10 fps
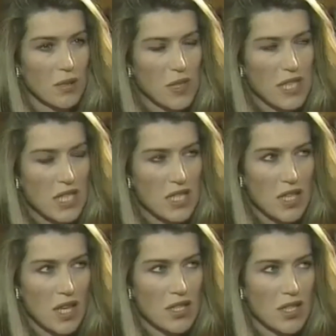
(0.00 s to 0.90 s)
But he
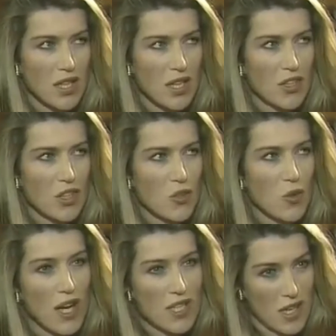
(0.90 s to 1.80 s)
said that
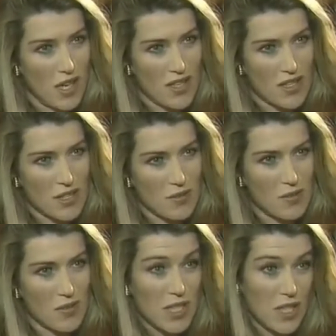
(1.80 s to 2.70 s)
you idolised
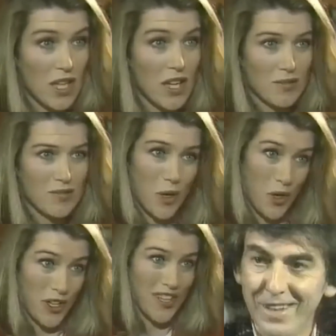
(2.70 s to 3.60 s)
him as a young boy,